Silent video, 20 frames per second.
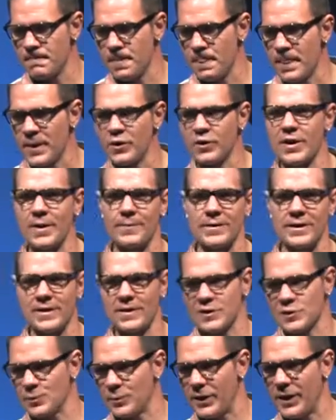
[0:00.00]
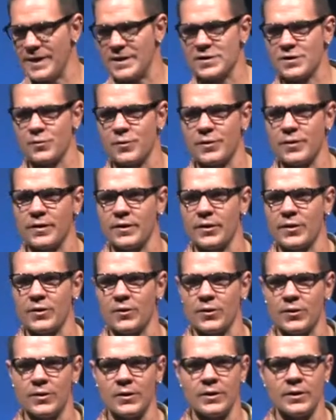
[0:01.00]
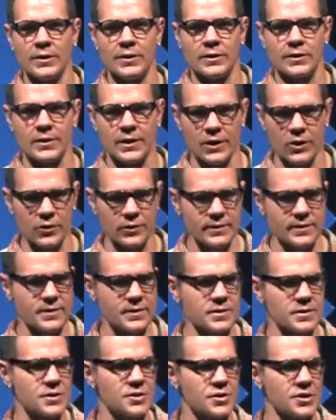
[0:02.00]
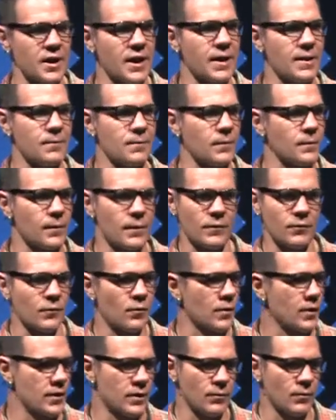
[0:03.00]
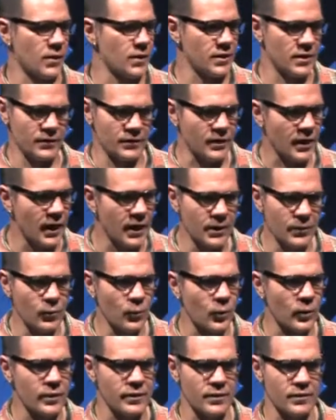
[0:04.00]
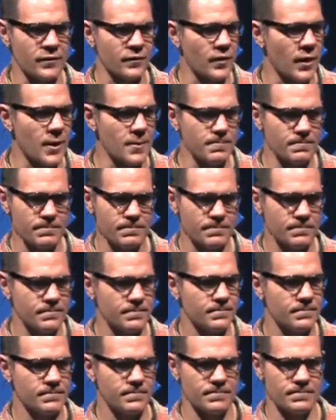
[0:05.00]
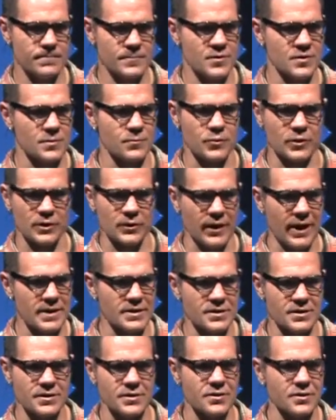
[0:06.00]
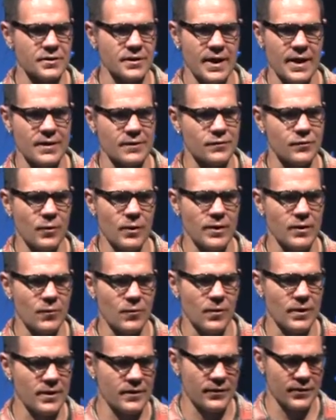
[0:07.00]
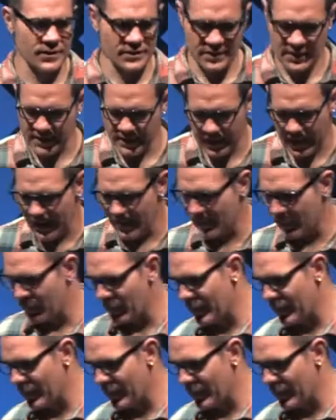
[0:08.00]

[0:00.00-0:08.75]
You come into this place with a little guilt and shame of where, what you've done, where you're from, some regrets in your life. What, what if this hadn't happened?